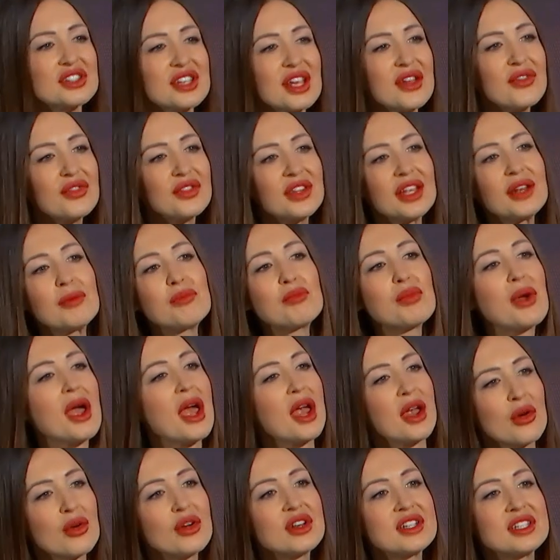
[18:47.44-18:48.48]
a shift in
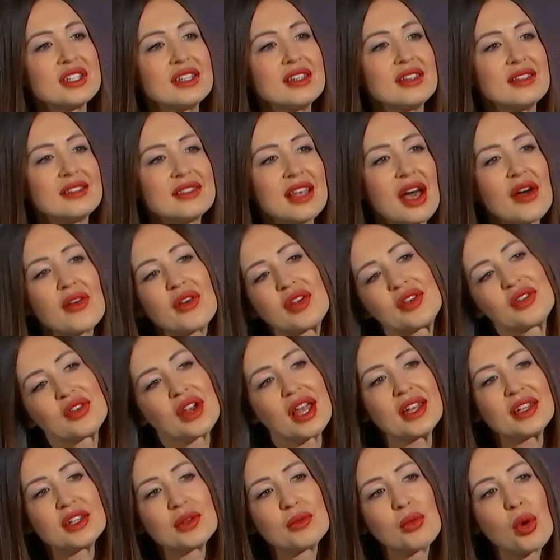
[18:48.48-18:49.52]
priorities, however,
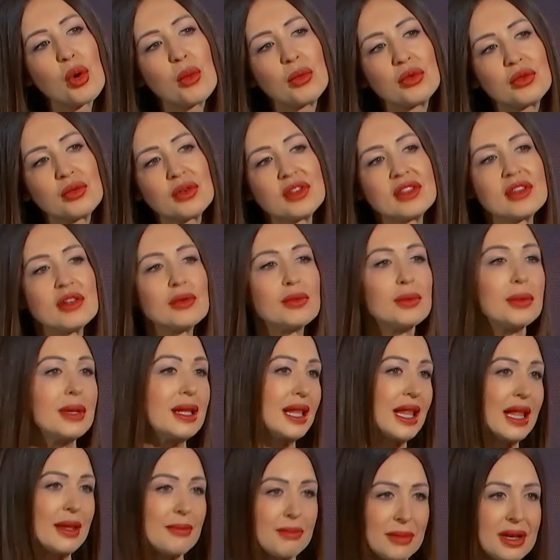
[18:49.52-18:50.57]
at the moment with the
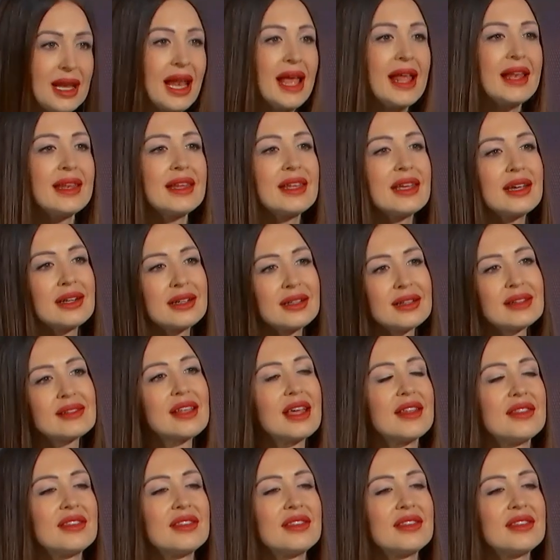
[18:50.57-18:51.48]
millennials